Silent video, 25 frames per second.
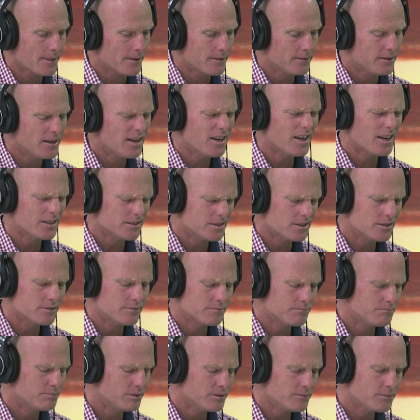yeah, actually, it's
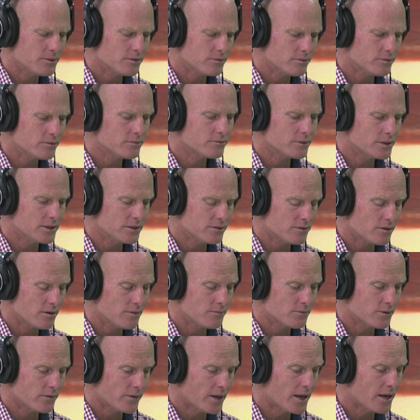blooming ordinary in
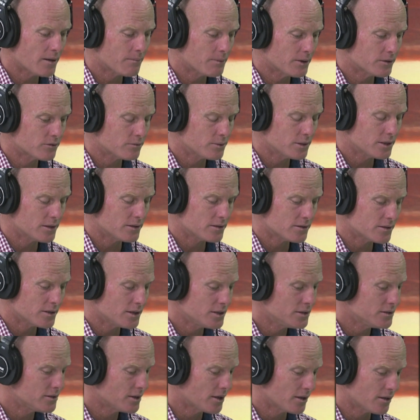terms of how much we get to see
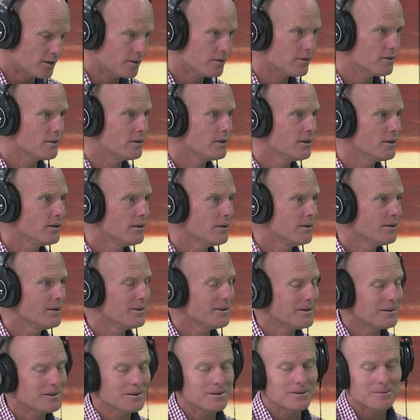each other.
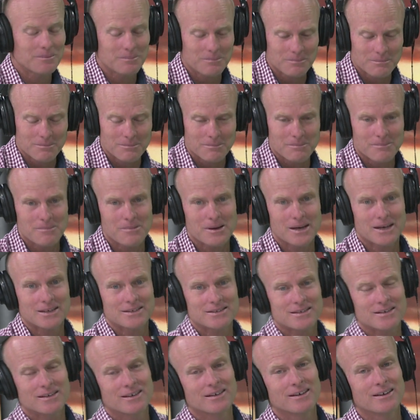But,